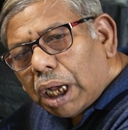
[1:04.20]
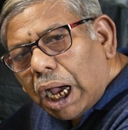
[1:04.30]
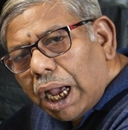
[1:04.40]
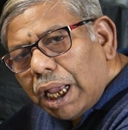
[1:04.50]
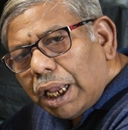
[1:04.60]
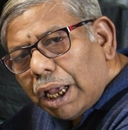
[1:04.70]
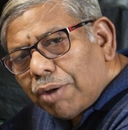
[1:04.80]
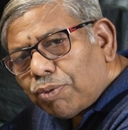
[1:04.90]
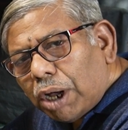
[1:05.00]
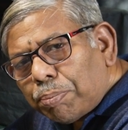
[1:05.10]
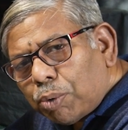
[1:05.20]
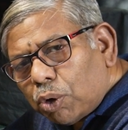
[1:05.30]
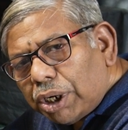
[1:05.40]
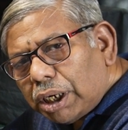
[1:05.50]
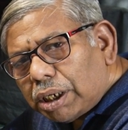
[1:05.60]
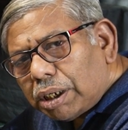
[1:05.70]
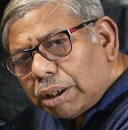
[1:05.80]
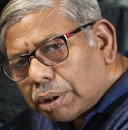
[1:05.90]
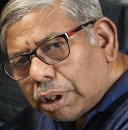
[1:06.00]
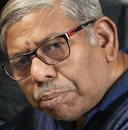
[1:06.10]
I have uploaded
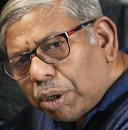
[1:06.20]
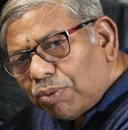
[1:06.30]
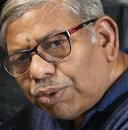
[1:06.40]
a couple of